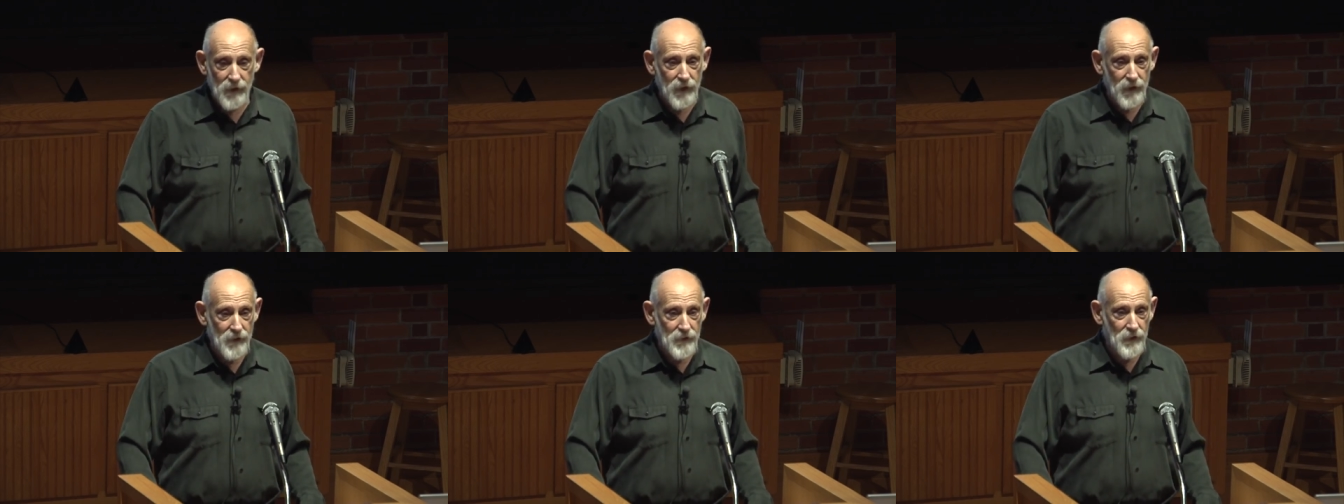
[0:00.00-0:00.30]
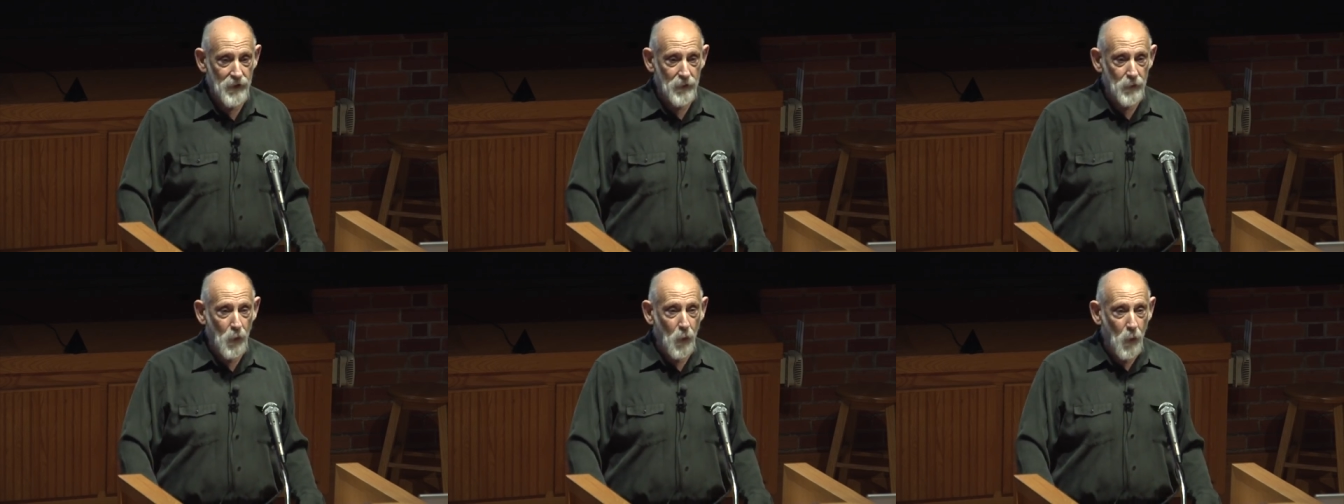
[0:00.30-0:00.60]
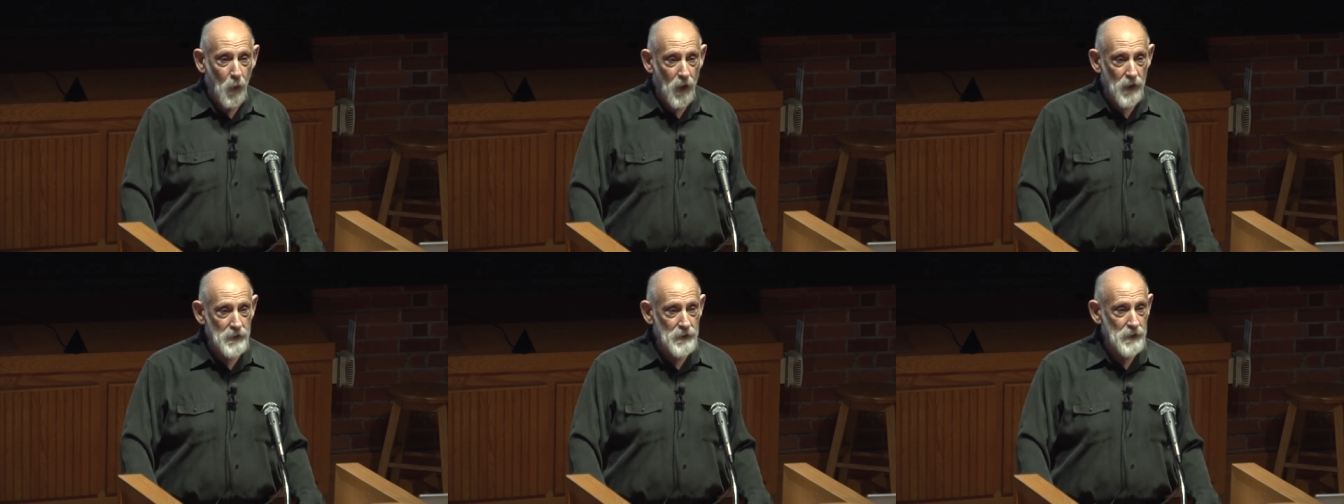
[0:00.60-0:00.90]
I said,
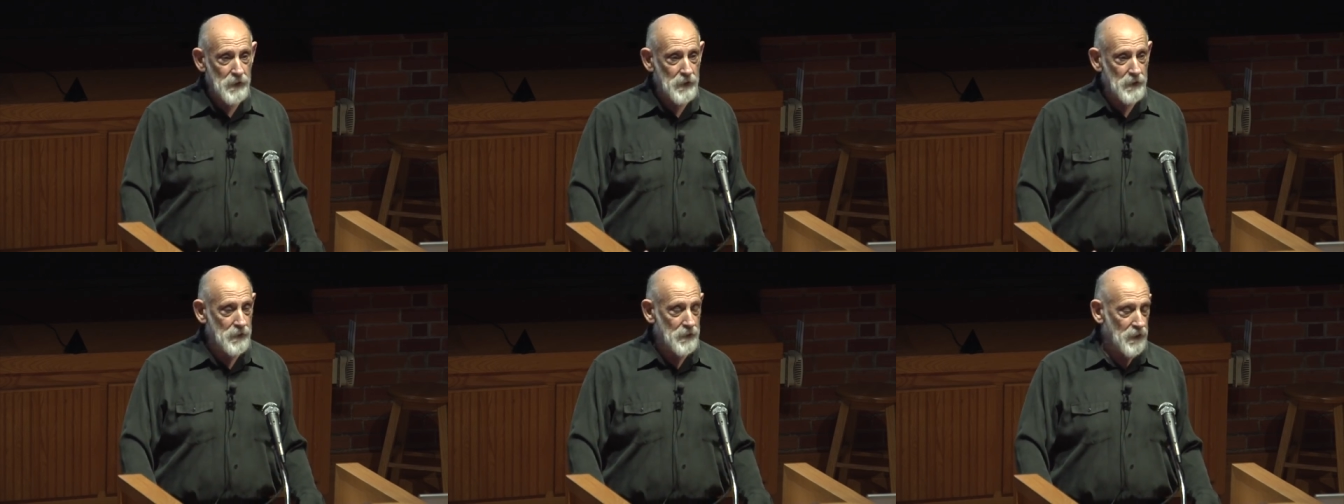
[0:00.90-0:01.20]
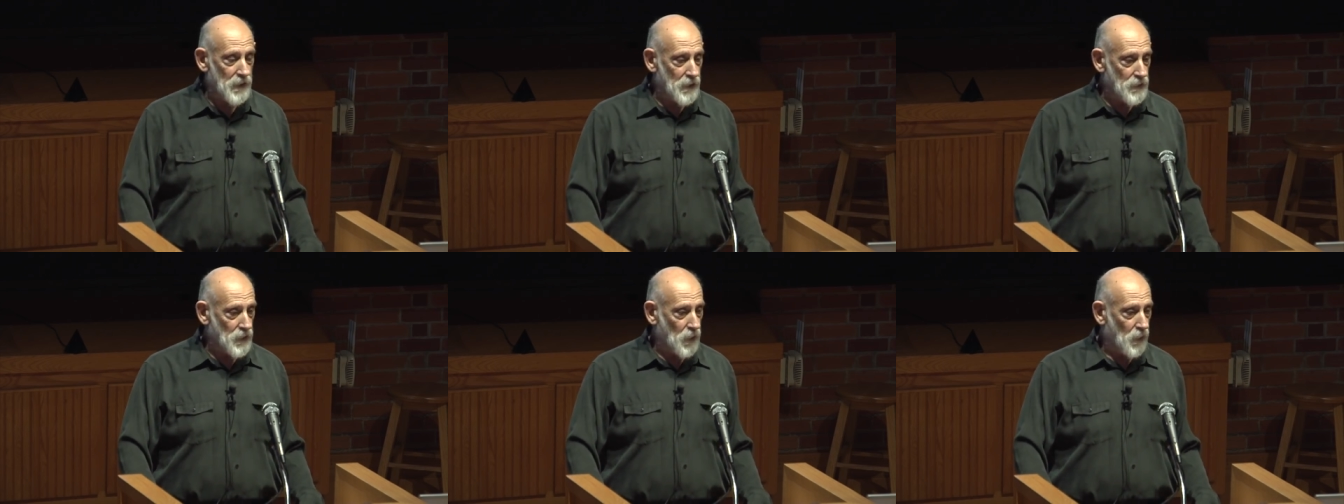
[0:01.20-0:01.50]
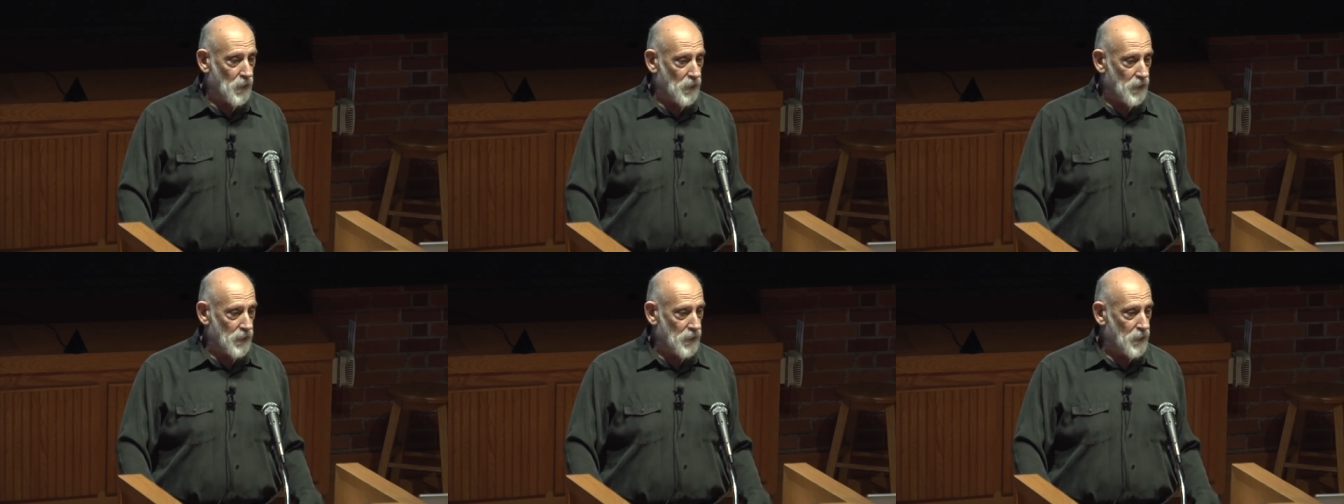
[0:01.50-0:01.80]
once is
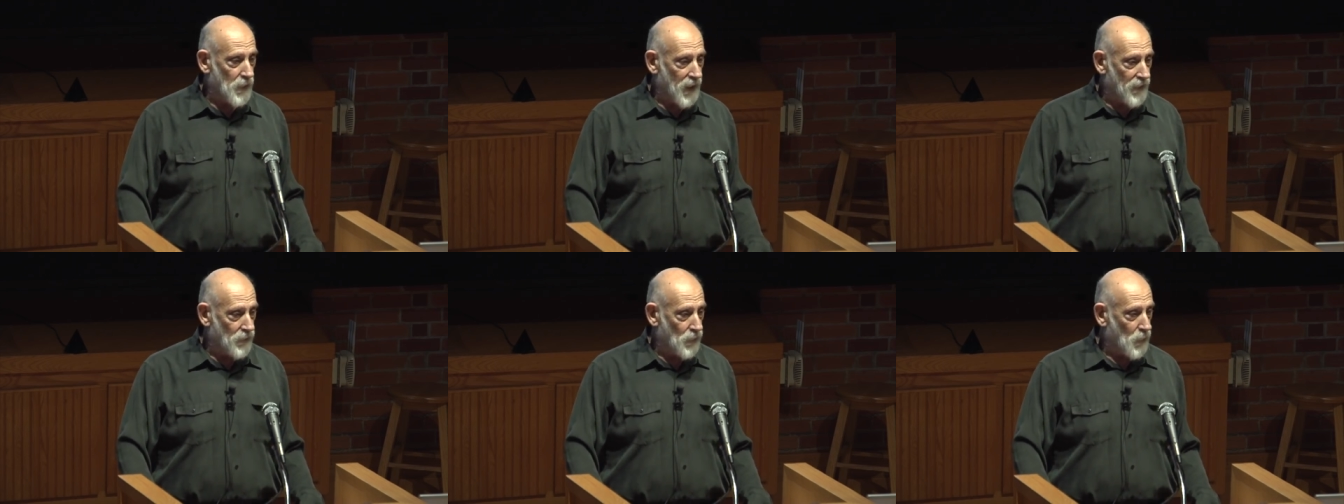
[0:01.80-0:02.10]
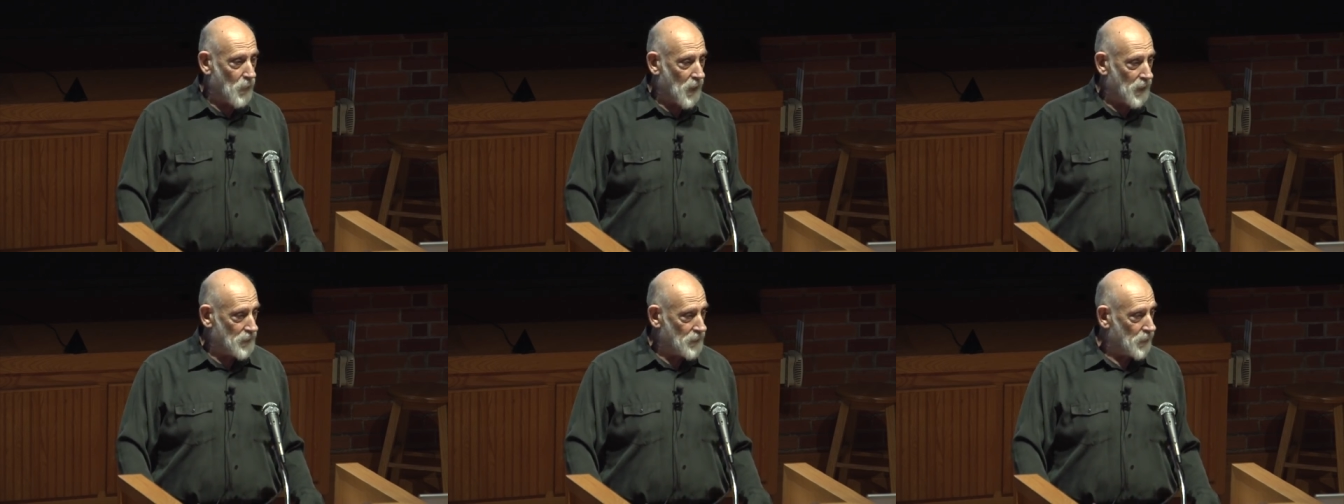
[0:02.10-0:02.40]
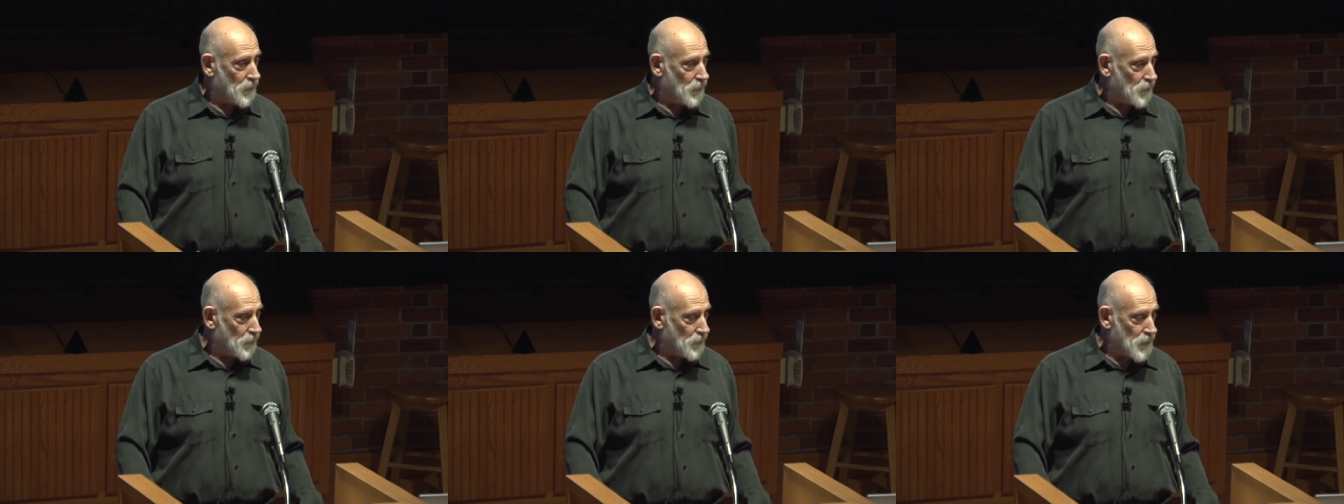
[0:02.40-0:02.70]
all you ever want
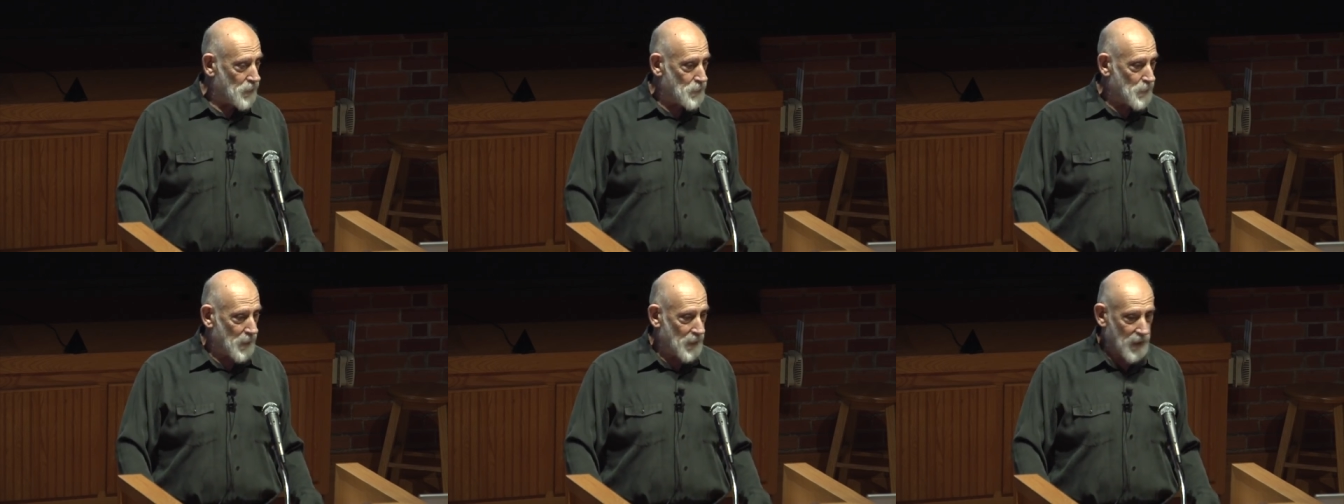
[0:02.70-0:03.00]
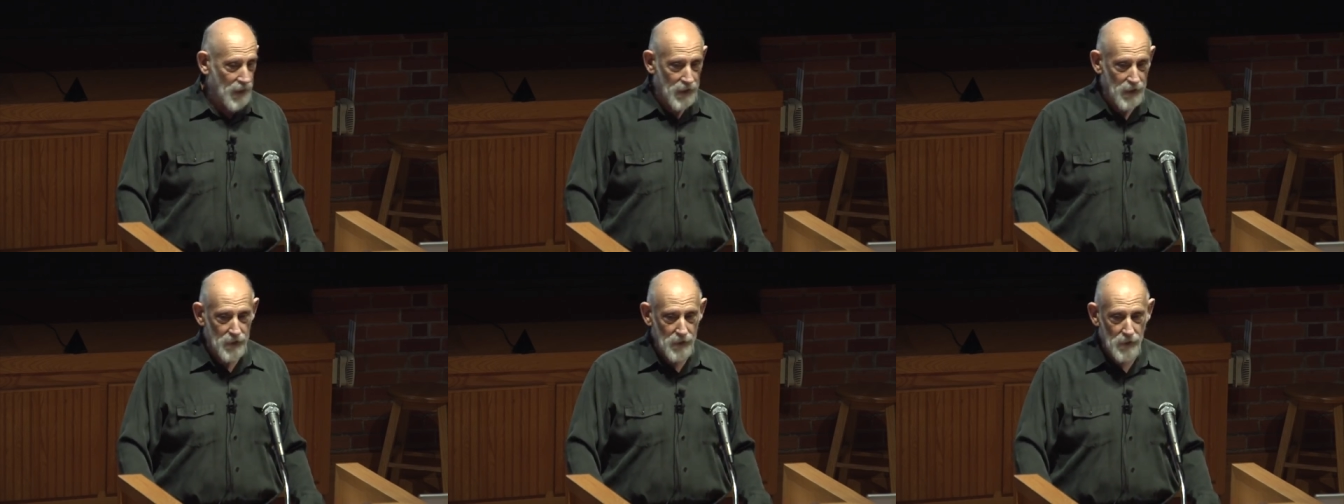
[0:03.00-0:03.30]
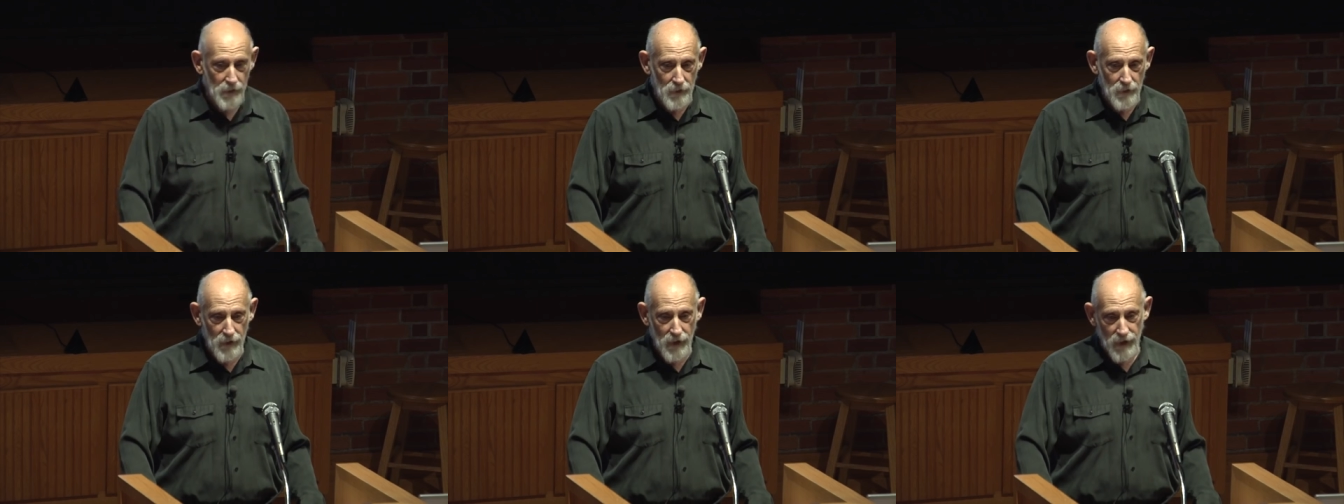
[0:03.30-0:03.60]
to do this
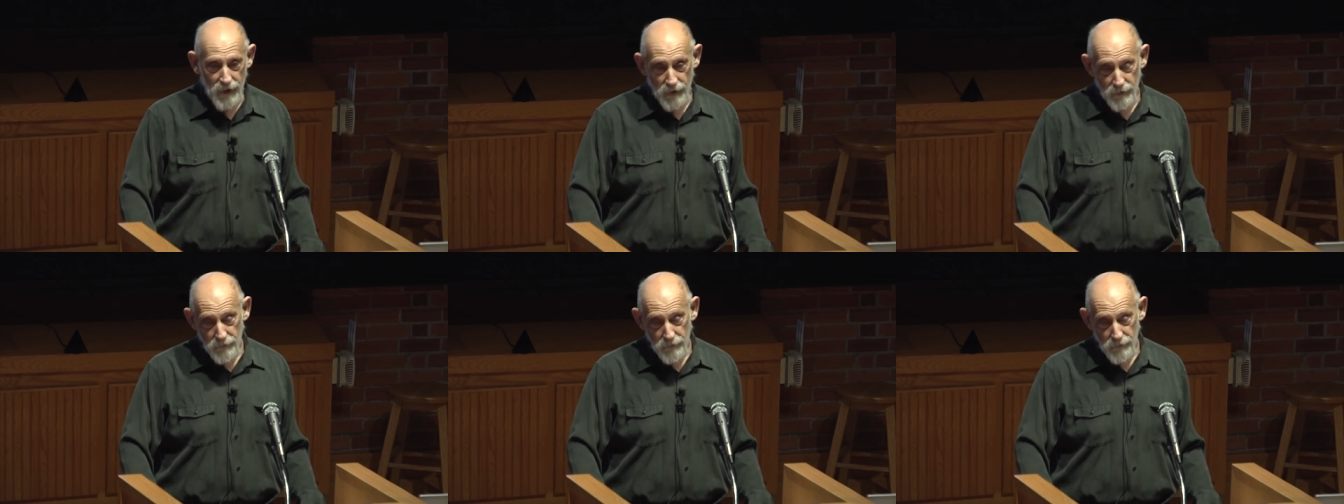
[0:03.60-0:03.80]
particular thing.